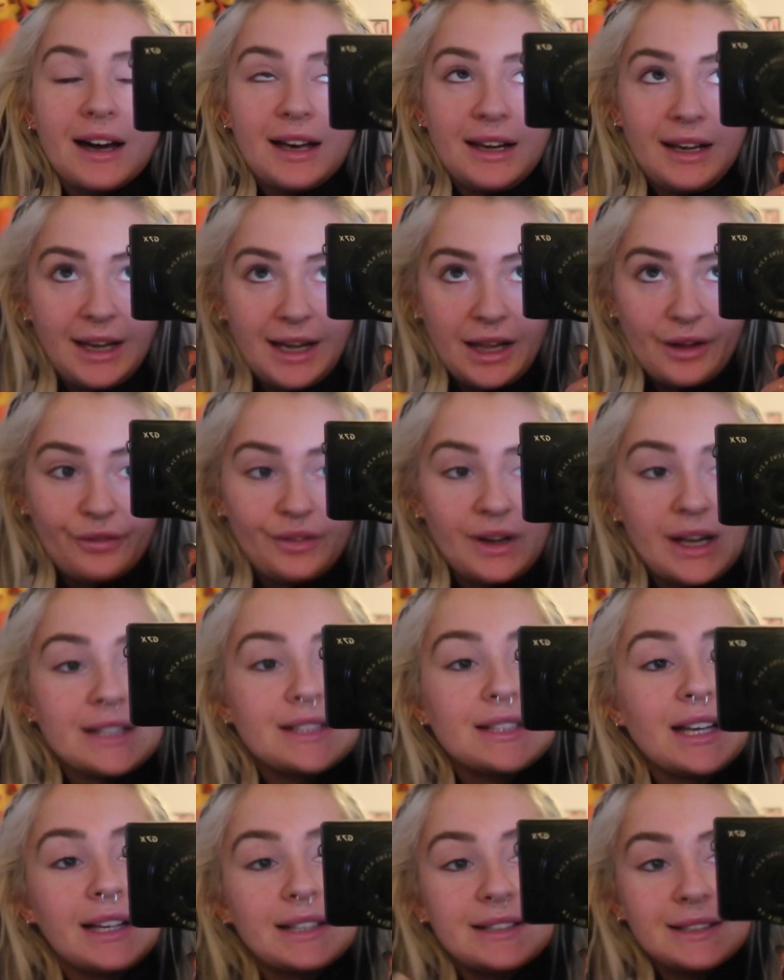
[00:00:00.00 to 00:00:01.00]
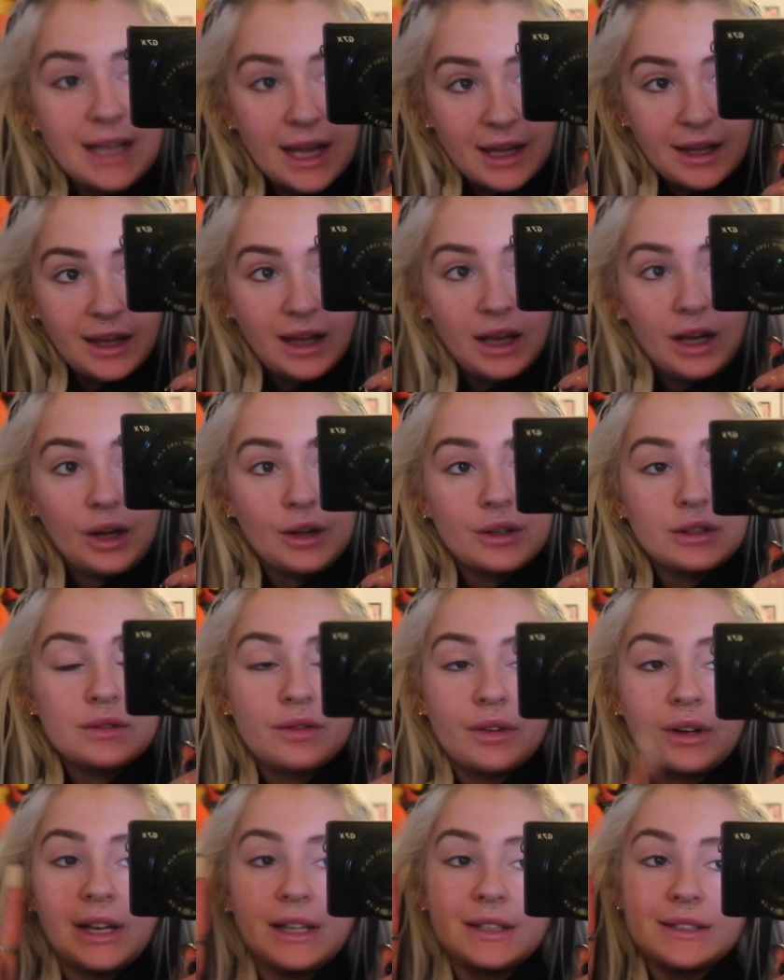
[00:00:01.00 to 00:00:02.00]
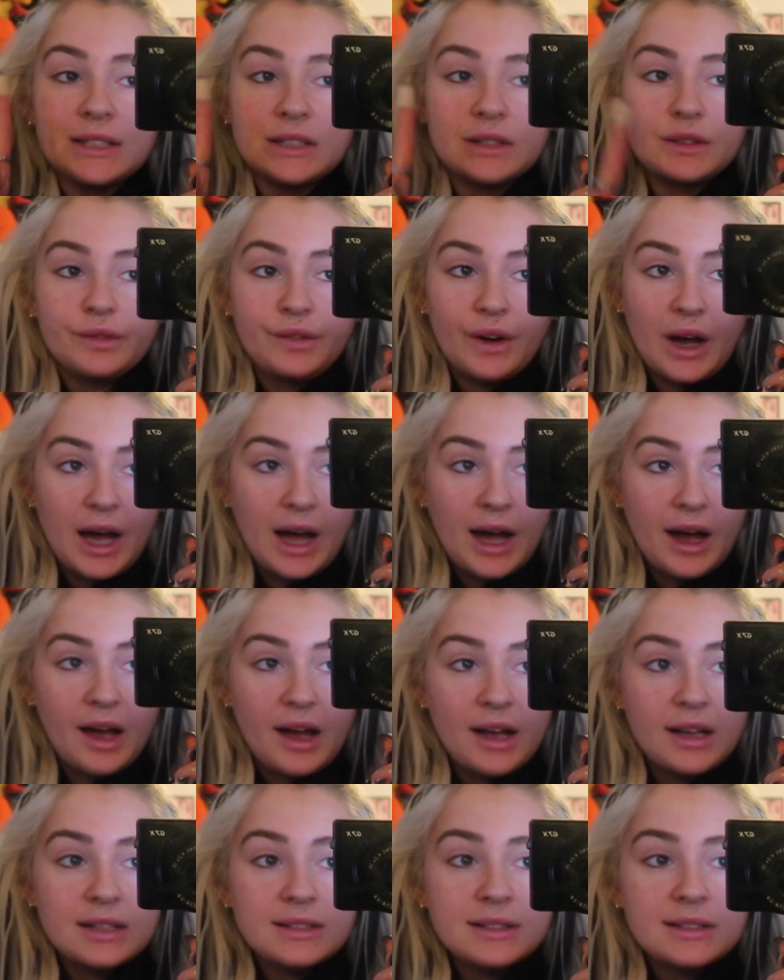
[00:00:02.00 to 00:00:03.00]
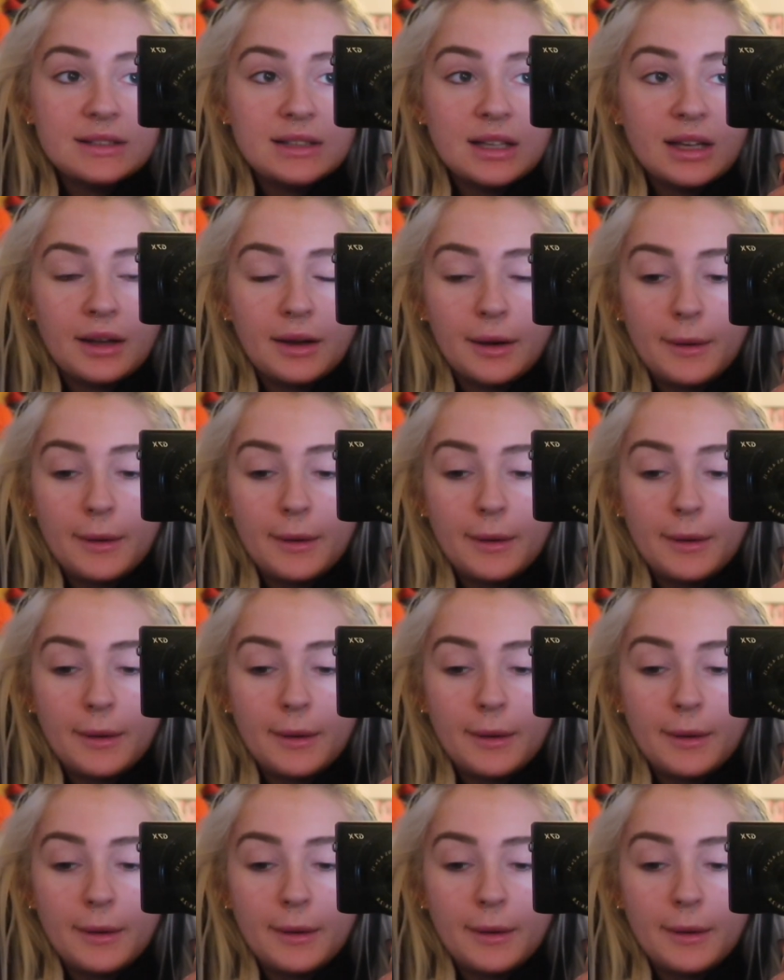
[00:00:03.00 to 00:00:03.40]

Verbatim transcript: Lilith needs her second, Lucifer needs his first.